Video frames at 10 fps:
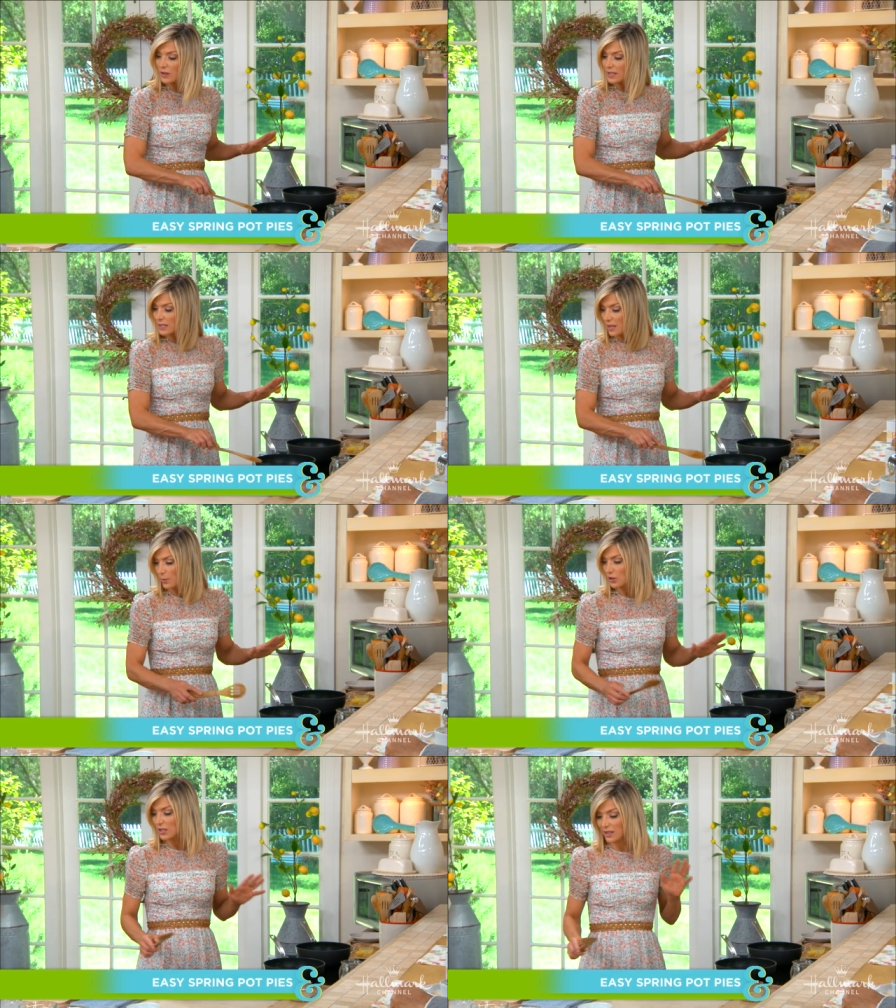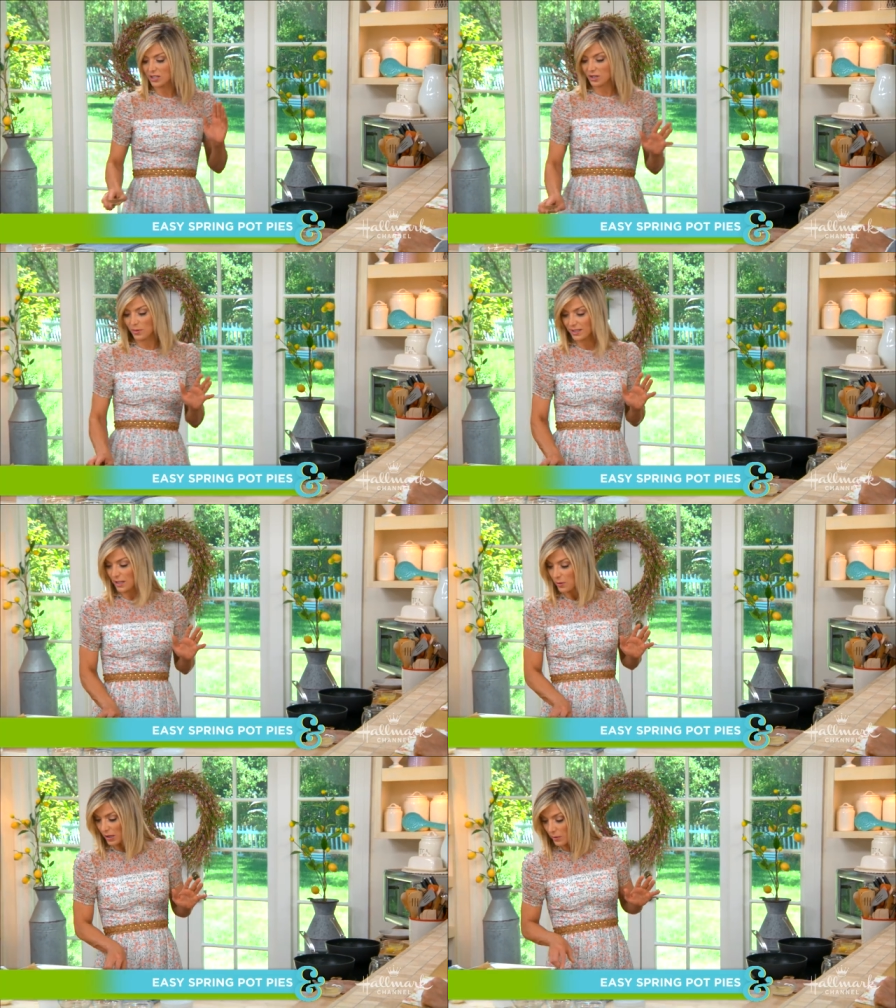this simmers, this is where the
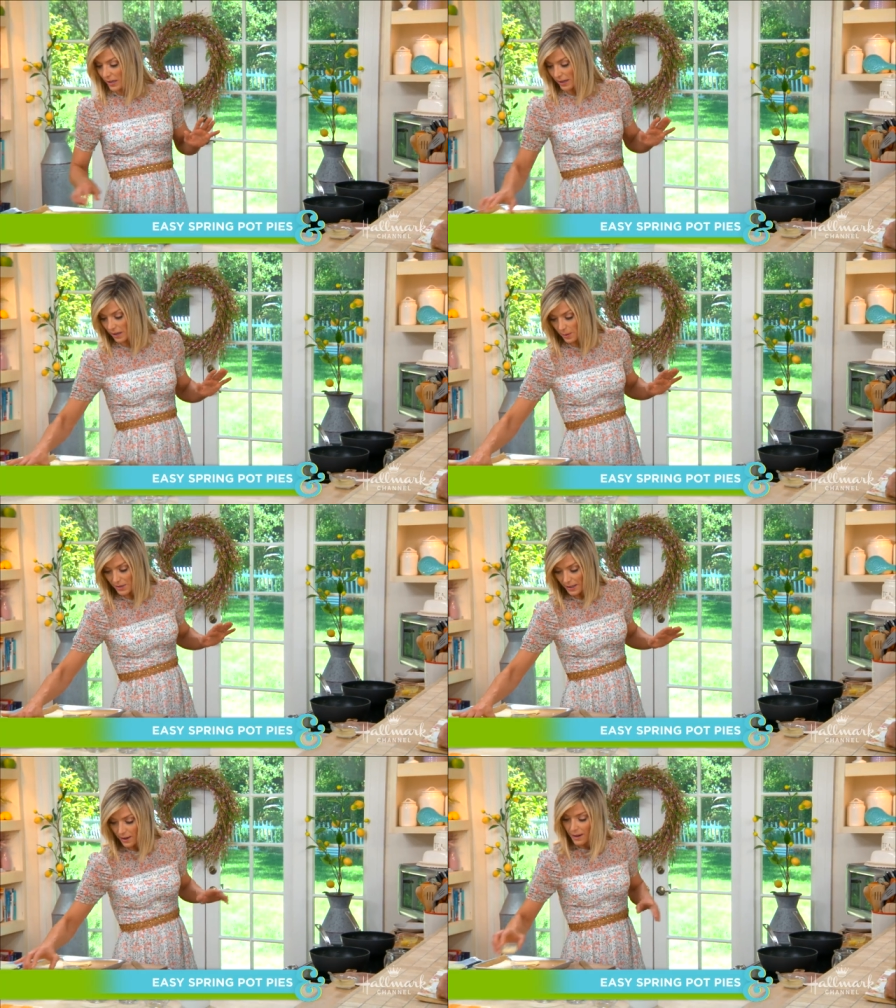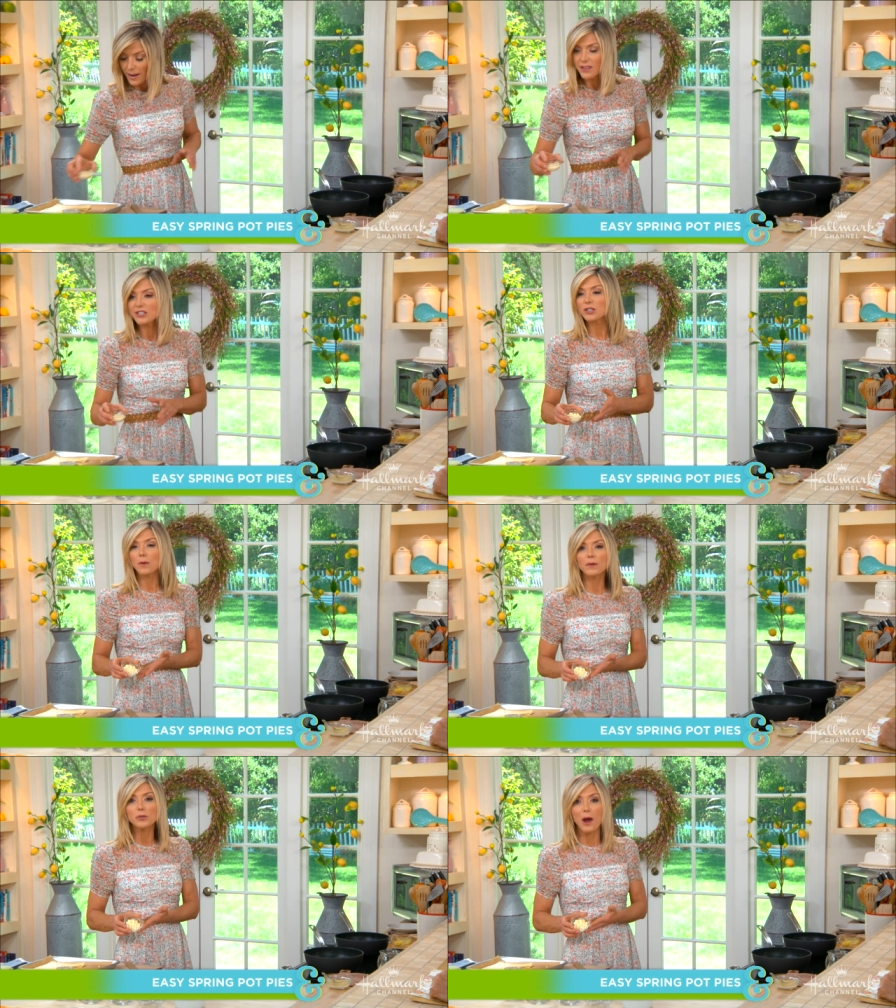secret ingredient comes in. This is
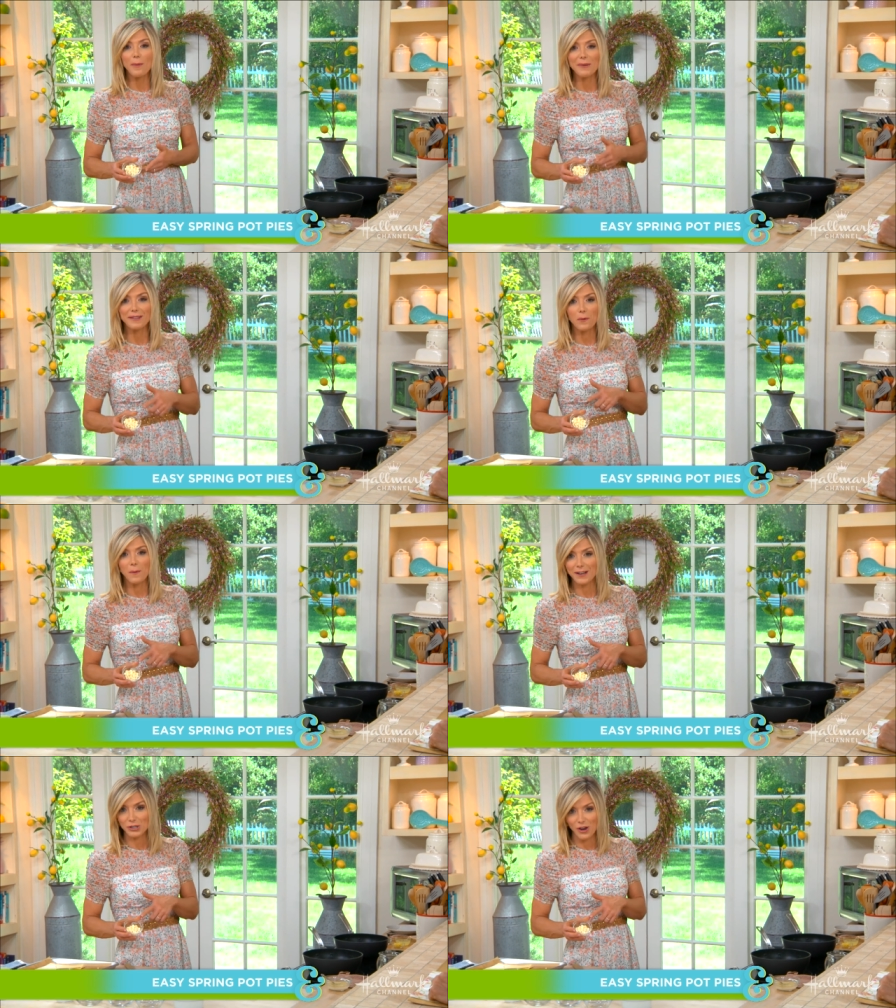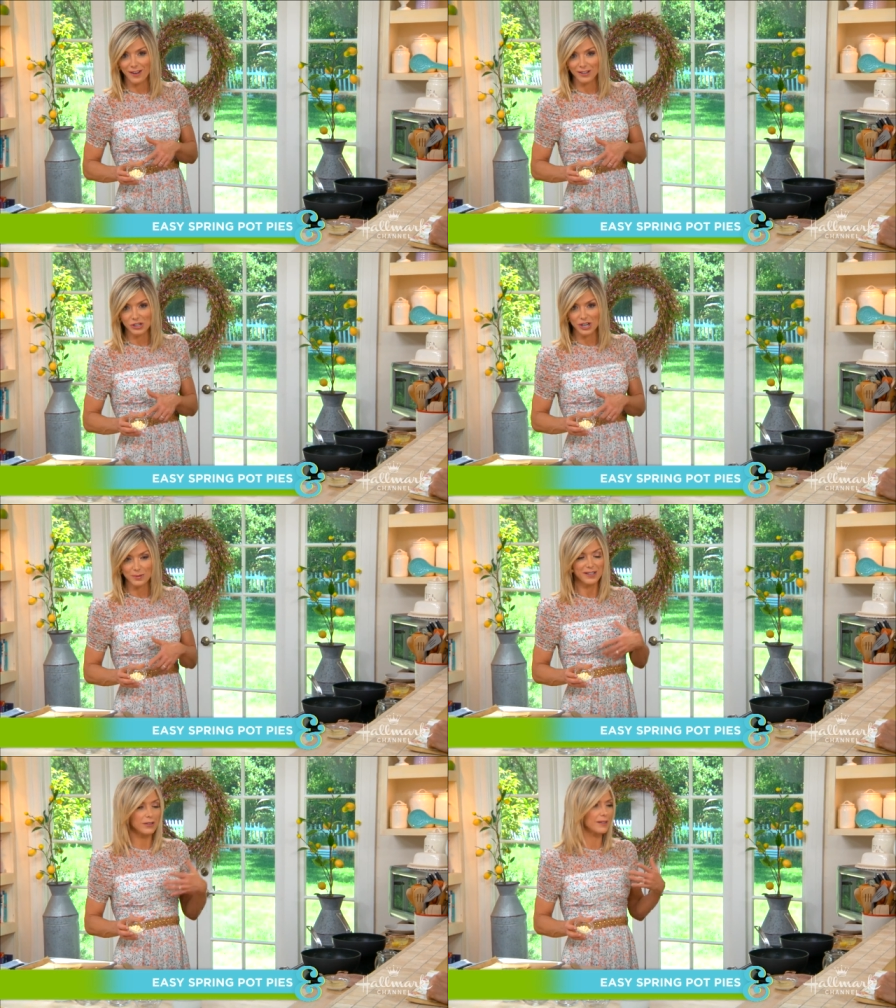where we drop in the white chocolate
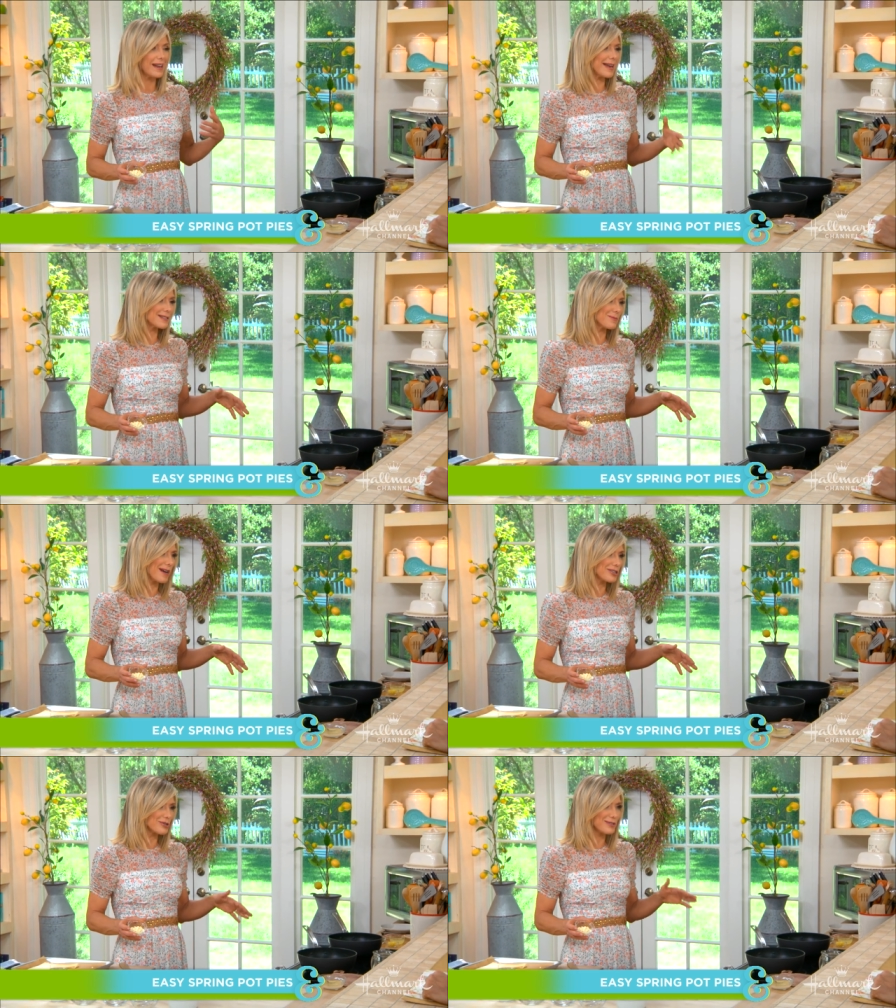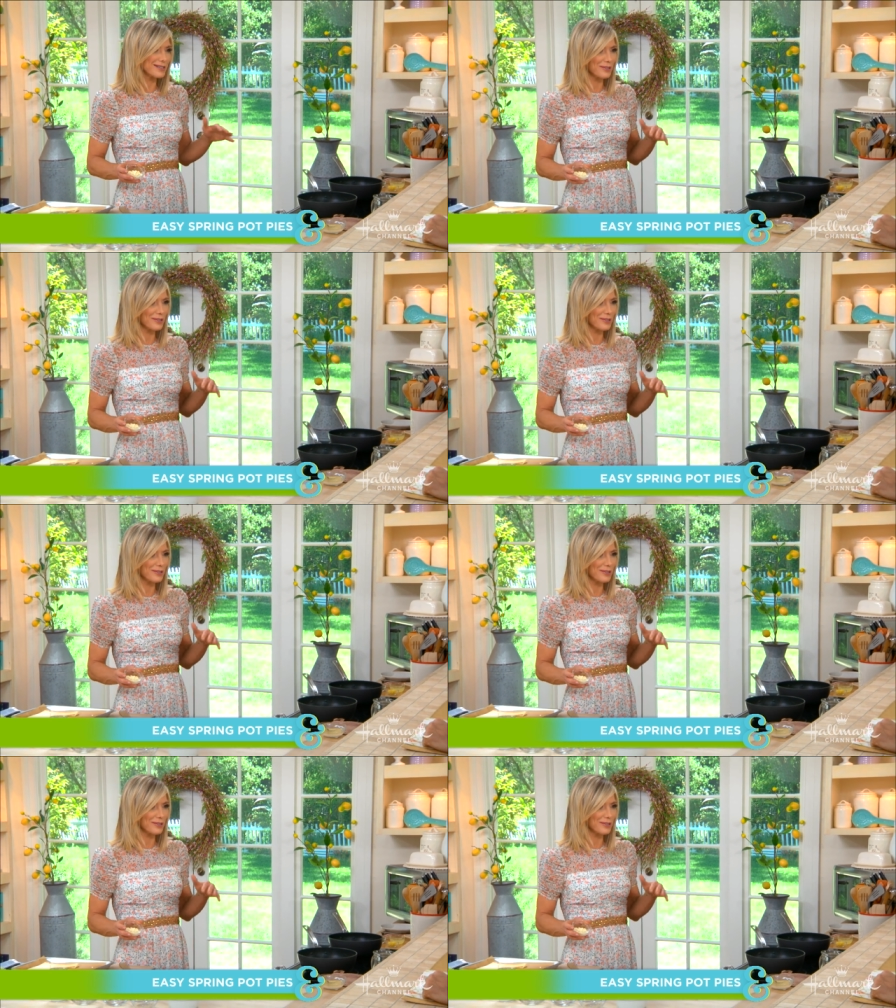chips. Now you can add as much or as